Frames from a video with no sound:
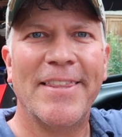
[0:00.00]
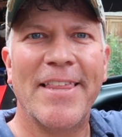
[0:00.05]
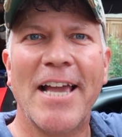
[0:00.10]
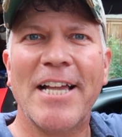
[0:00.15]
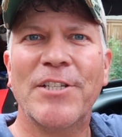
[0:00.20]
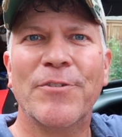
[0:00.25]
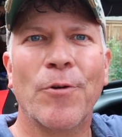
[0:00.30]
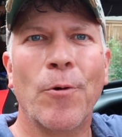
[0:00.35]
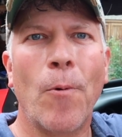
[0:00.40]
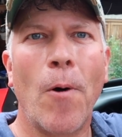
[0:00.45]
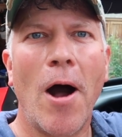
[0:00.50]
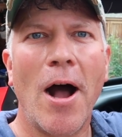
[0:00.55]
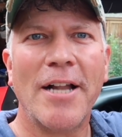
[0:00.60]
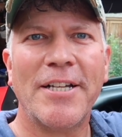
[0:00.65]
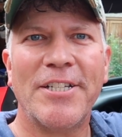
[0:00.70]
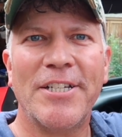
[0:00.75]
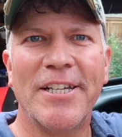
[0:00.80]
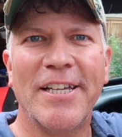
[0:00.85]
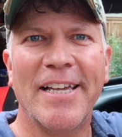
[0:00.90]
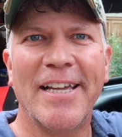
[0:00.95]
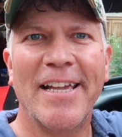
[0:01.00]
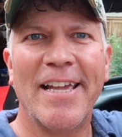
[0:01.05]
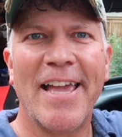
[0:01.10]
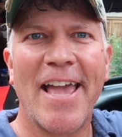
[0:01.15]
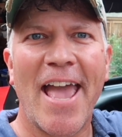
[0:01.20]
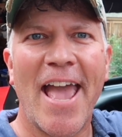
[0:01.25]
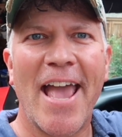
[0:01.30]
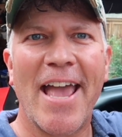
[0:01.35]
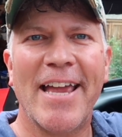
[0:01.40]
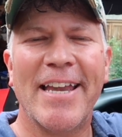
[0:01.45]
thanks for watching,
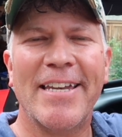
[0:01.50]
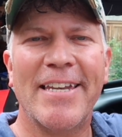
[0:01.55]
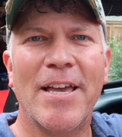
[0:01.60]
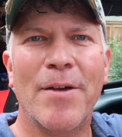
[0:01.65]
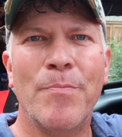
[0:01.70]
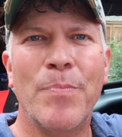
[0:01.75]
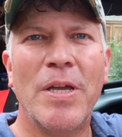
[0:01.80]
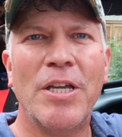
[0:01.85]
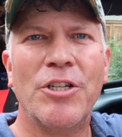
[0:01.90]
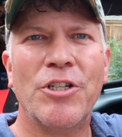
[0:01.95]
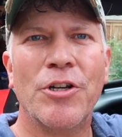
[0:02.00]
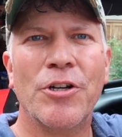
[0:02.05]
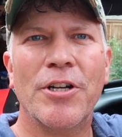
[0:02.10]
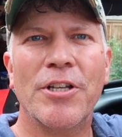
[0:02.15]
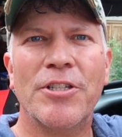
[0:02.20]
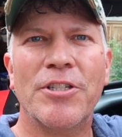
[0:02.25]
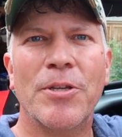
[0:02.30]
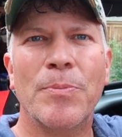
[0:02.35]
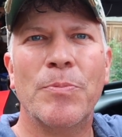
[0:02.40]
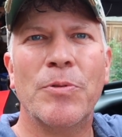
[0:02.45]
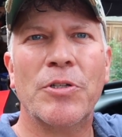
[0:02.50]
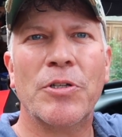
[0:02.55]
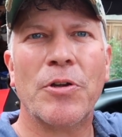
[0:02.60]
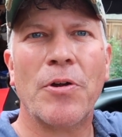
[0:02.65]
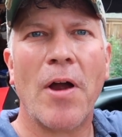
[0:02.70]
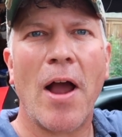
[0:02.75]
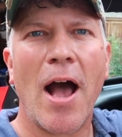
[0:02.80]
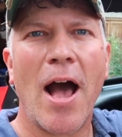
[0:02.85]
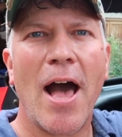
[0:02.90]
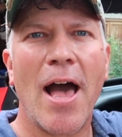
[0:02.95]
and be sure to
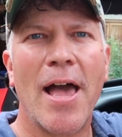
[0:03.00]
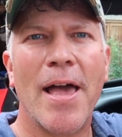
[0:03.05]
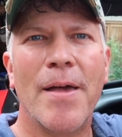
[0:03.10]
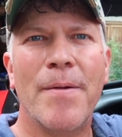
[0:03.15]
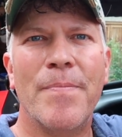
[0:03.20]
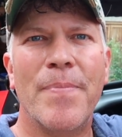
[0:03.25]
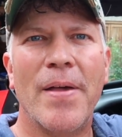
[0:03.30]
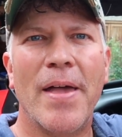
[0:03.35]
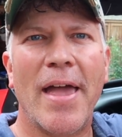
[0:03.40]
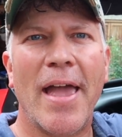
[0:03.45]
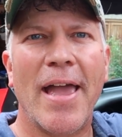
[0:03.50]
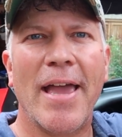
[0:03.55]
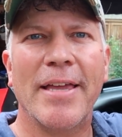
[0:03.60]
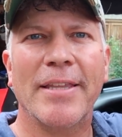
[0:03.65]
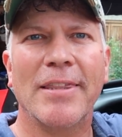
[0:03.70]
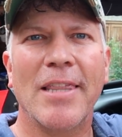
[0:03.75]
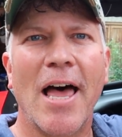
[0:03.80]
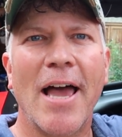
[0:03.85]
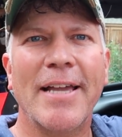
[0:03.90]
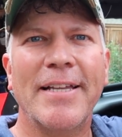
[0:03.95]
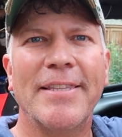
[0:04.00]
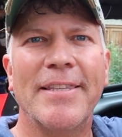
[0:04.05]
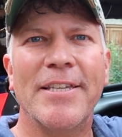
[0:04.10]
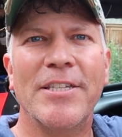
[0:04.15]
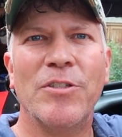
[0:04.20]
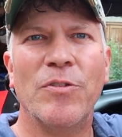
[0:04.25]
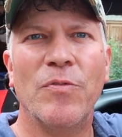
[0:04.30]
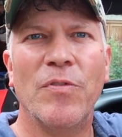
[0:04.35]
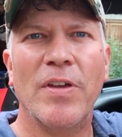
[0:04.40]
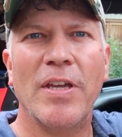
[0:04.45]
subscribe and like
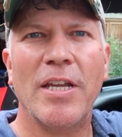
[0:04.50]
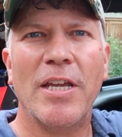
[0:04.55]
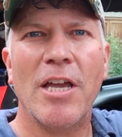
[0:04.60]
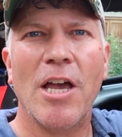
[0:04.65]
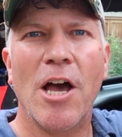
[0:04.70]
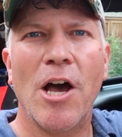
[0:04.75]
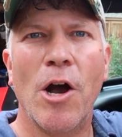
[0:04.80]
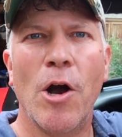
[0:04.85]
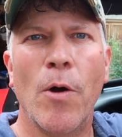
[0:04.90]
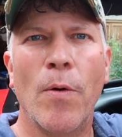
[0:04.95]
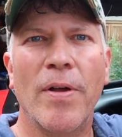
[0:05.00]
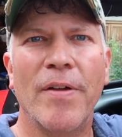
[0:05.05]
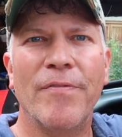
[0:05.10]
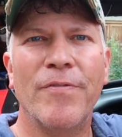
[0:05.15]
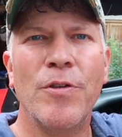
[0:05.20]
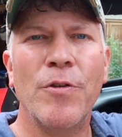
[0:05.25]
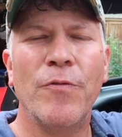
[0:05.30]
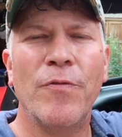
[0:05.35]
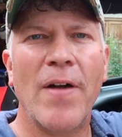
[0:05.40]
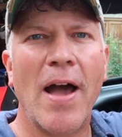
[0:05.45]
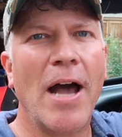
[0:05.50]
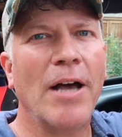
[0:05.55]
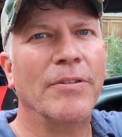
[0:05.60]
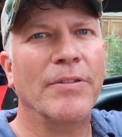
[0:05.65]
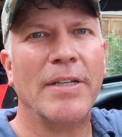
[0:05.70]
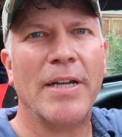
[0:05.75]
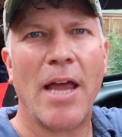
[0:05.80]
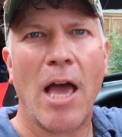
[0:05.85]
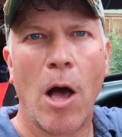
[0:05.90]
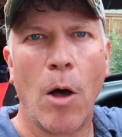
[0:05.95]
this video if you
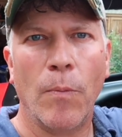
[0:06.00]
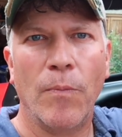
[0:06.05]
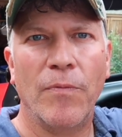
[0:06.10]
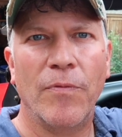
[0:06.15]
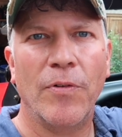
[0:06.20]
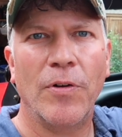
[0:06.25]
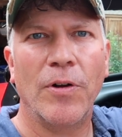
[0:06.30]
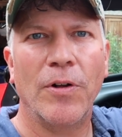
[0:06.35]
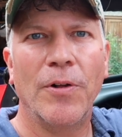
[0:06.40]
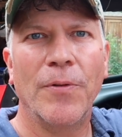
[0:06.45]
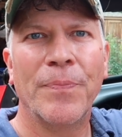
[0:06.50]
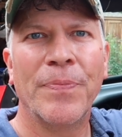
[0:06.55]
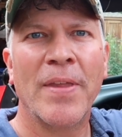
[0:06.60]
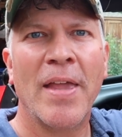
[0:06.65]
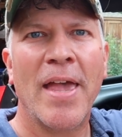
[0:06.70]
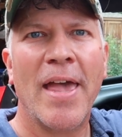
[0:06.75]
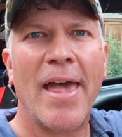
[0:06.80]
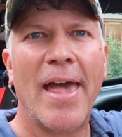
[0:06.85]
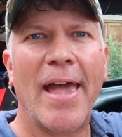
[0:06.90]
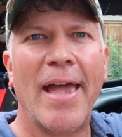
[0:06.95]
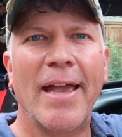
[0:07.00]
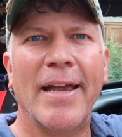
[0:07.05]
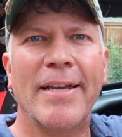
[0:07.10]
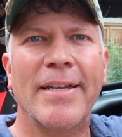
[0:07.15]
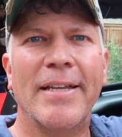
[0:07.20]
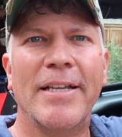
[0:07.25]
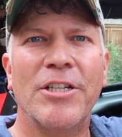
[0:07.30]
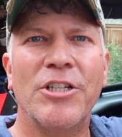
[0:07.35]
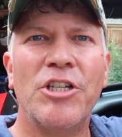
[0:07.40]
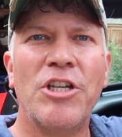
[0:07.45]
found it helpful, and
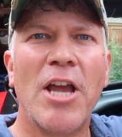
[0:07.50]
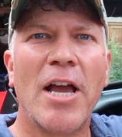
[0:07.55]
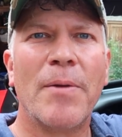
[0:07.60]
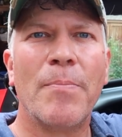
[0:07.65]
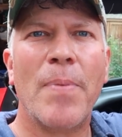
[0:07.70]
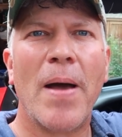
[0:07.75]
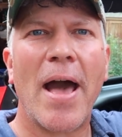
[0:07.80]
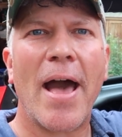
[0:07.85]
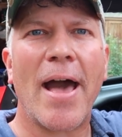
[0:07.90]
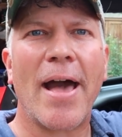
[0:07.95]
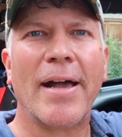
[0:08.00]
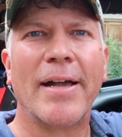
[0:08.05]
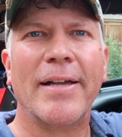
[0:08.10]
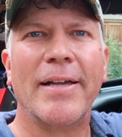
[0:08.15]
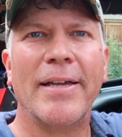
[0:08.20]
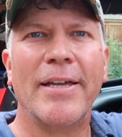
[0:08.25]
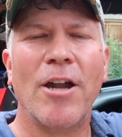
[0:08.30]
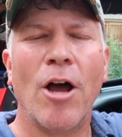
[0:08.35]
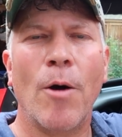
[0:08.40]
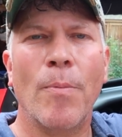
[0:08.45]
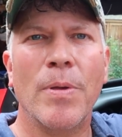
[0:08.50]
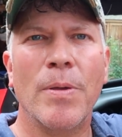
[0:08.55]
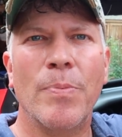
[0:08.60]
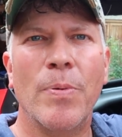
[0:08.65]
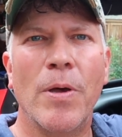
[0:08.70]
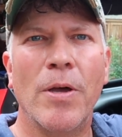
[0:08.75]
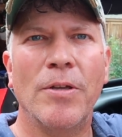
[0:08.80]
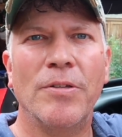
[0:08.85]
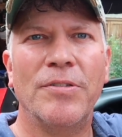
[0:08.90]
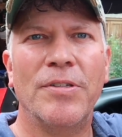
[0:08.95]
check back, and I'll be
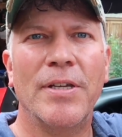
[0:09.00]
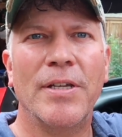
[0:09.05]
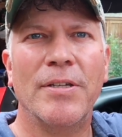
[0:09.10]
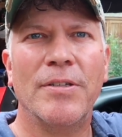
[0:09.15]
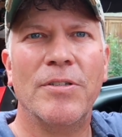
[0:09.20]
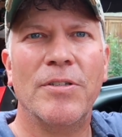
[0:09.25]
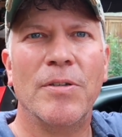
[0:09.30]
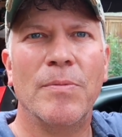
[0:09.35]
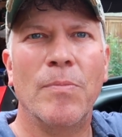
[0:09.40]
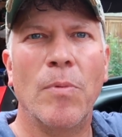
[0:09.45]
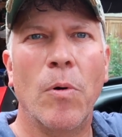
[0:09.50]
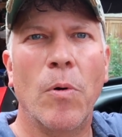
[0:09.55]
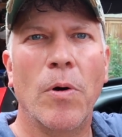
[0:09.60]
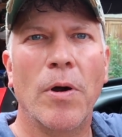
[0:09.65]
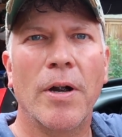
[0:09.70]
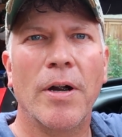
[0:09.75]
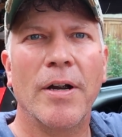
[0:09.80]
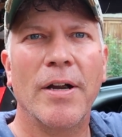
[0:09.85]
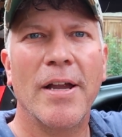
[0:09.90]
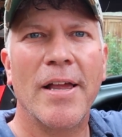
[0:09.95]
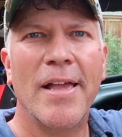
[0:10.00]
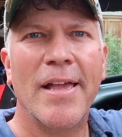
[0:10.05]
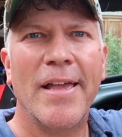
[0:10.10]
posting some more